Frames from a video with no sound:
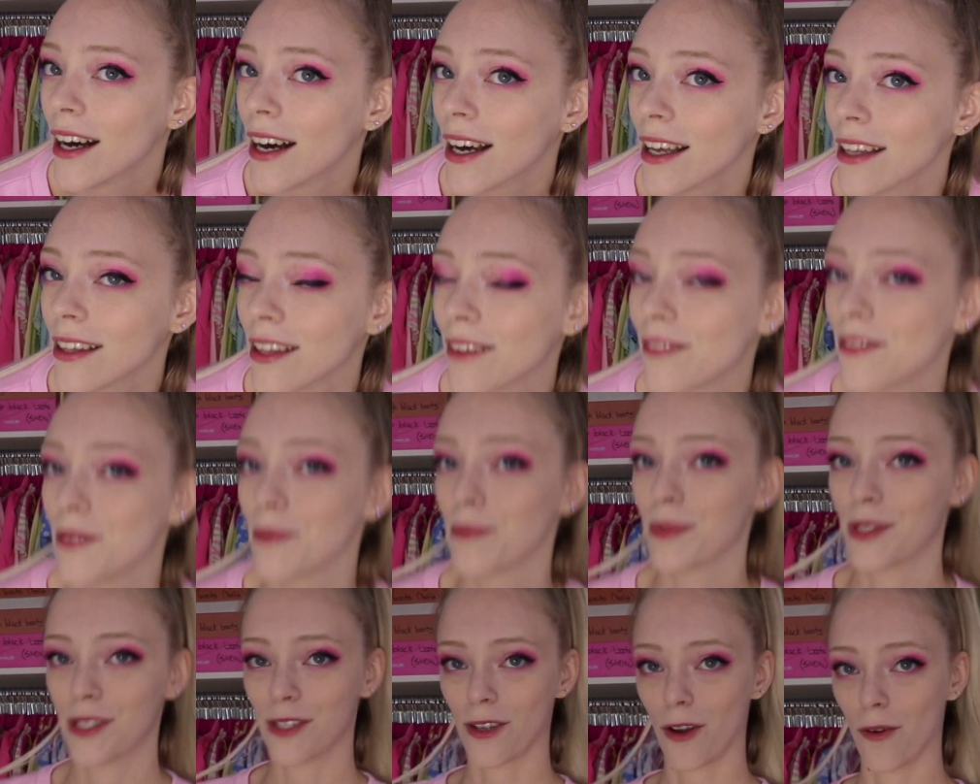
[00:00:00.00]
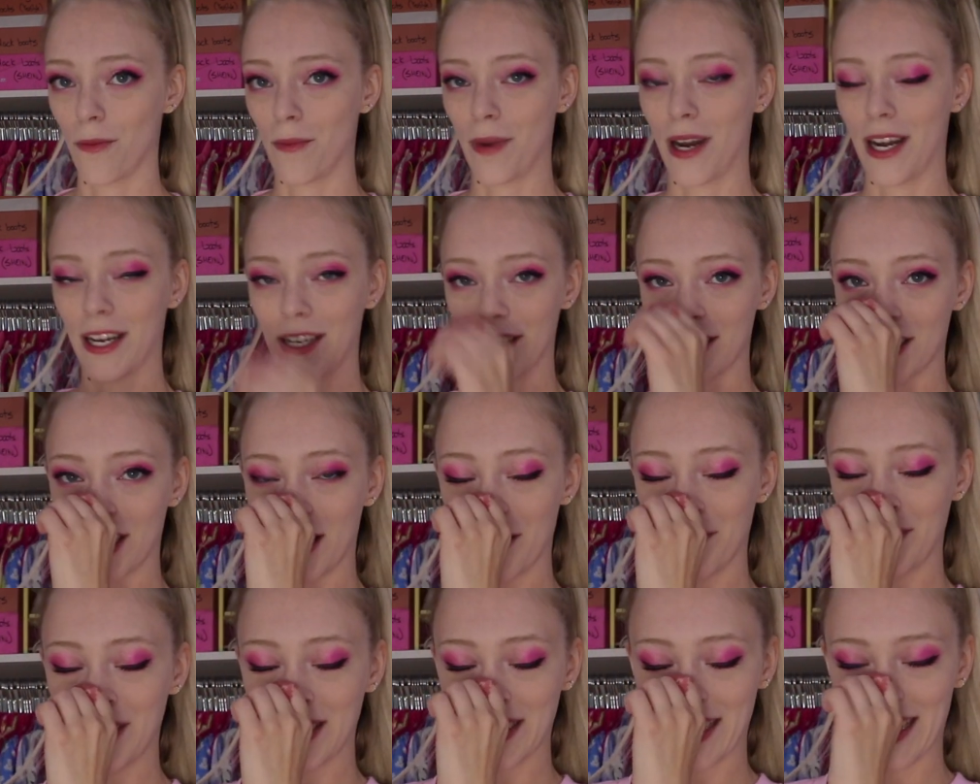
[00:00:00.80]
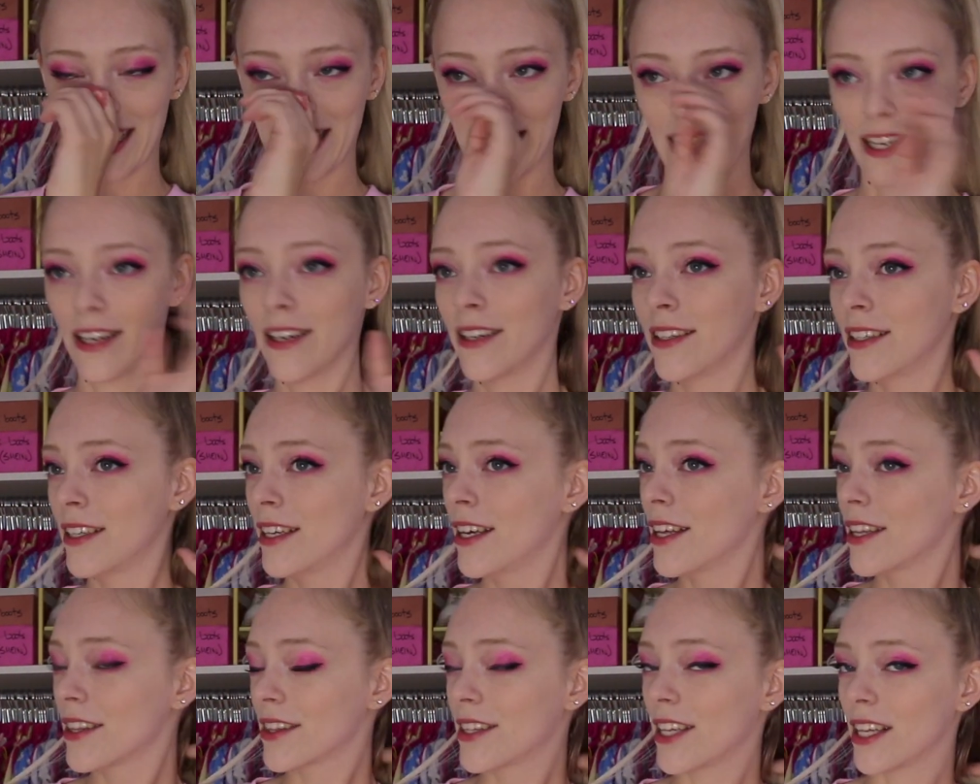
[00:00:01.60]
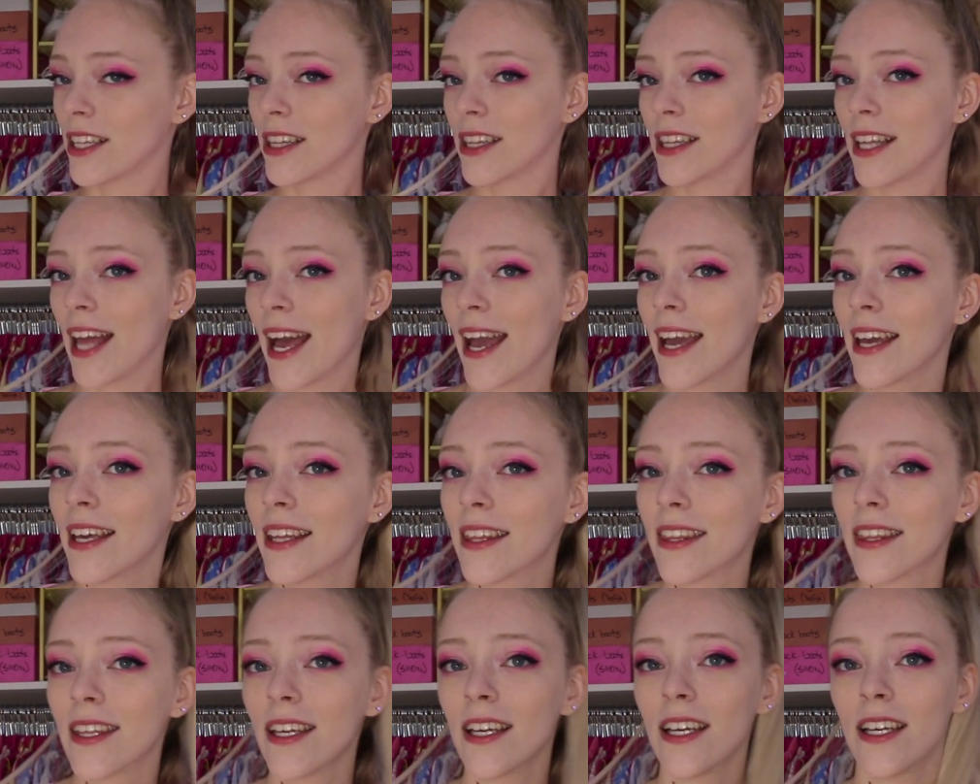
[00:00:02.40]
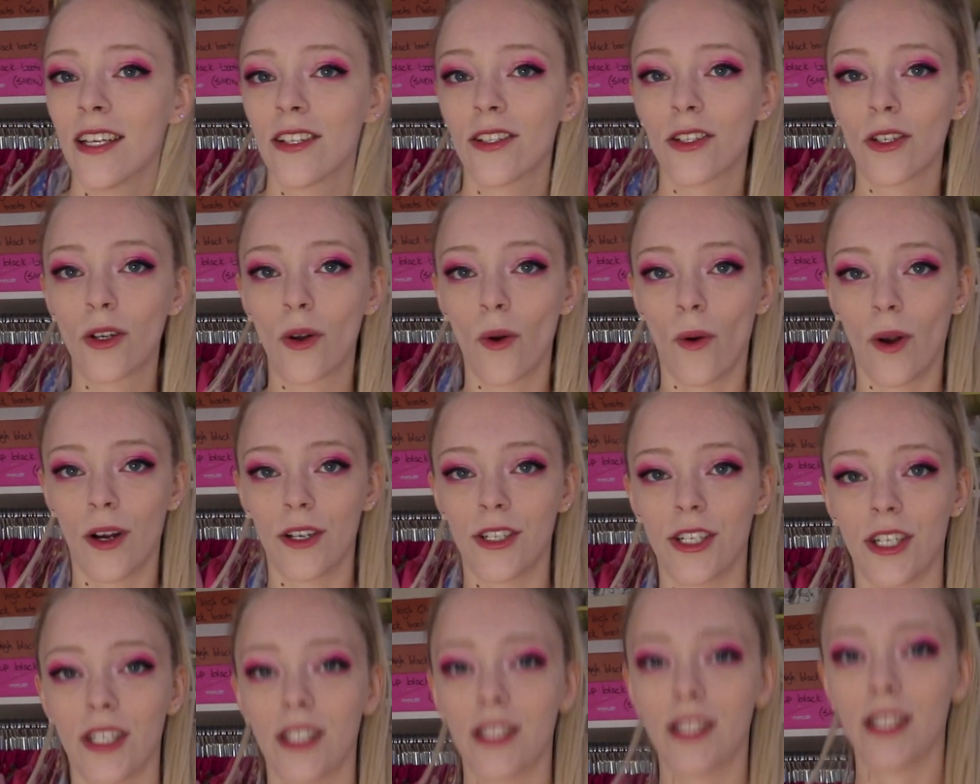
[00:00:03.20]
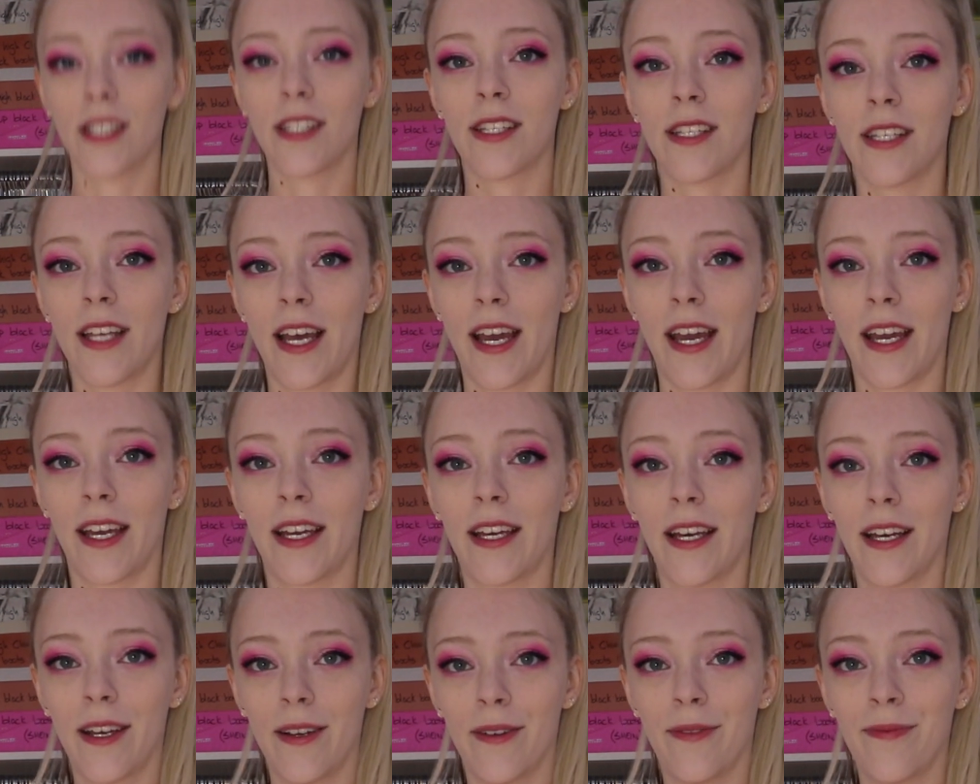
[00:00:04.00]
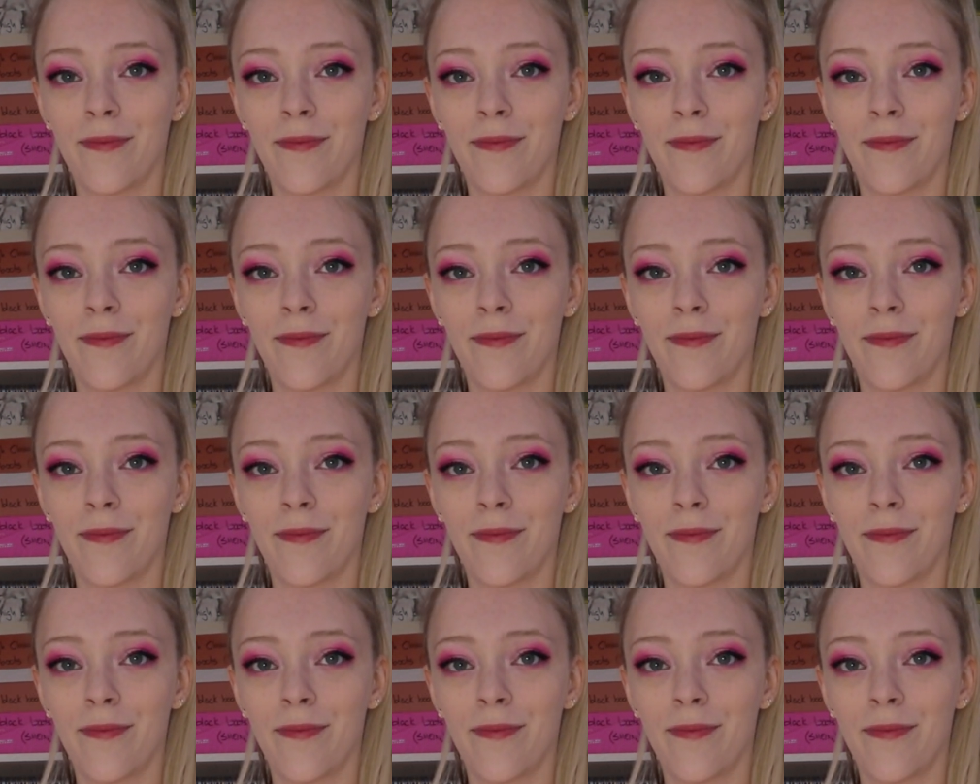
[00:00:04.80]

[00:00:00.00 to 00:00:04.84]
I love them so much. I mean, like, the length is gorgeous. It's like,